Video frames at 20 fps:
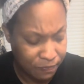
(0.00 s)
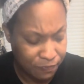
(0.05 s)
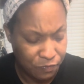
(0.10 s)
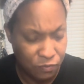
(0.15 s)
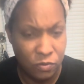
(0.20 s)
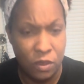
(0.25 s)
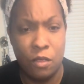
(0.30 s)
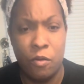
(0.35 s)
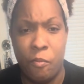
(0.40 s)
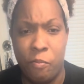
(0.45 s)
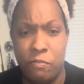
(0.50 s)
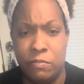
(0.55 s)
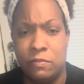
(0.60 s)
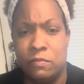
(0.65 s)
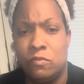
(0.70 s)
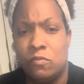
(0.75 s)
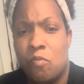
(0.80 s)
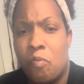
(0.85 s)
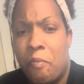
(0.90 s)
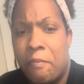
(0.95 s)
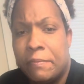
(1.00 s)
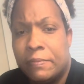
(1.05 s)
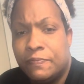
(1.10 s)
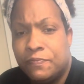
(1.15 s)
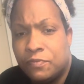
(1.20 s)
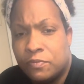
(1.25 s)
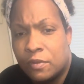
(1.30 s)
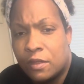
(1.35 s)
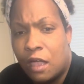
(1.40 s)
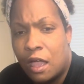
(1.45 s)
Hold on,
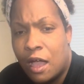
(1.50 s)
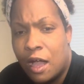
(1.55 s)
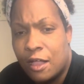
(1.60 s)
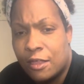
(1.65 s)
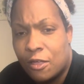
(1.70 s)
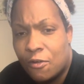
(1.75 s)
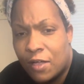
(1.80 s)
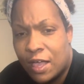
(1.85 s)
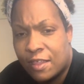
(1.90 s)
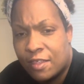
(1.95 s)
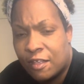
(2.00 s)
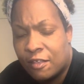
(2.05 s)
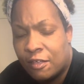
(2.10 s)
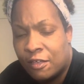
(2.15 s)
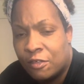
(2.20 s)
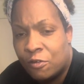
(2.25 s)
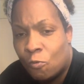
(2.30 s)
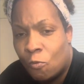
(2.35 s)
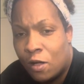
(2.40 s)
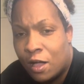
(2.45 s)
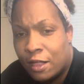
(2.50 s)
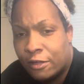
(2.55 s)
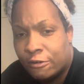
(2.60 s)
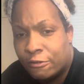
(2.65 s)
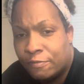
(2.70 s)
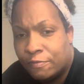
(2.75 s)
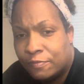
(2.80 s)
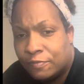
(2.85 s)
guys. I gotta get the water.